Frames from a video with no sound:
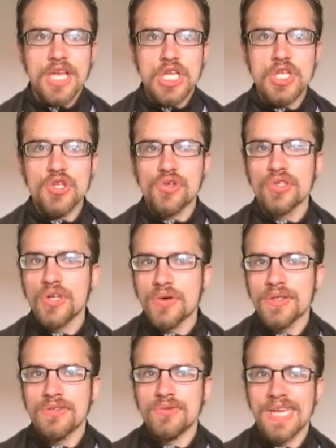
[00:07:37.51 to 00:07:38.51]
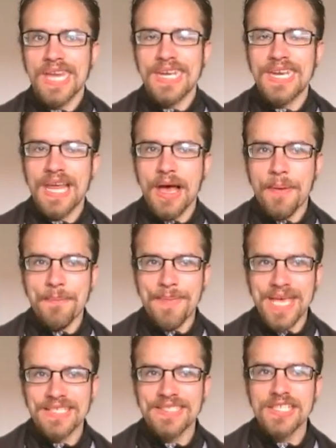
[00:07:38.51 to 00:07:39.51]
you're going to get a
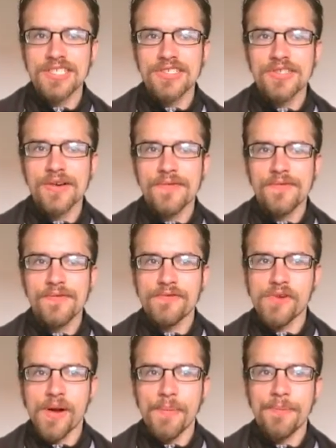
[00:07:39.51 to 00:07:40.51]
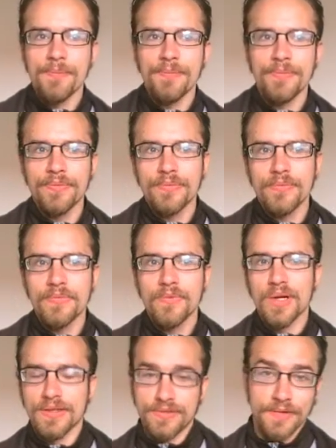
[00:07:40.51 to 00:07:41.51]
message from,
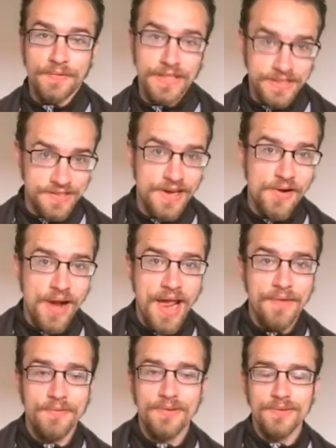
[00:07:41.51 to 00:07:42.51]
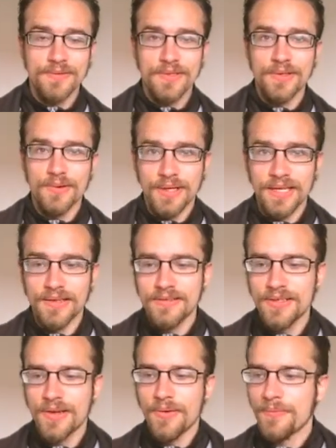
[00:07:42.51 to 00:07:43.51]
well, if you defeat Seraph, you can,
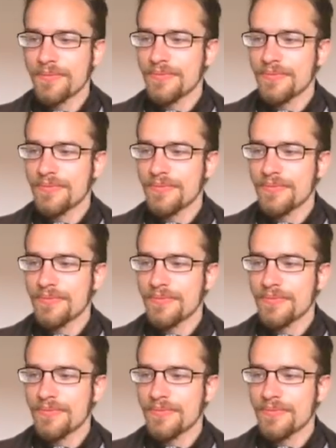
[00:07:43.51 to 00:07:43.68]
you know,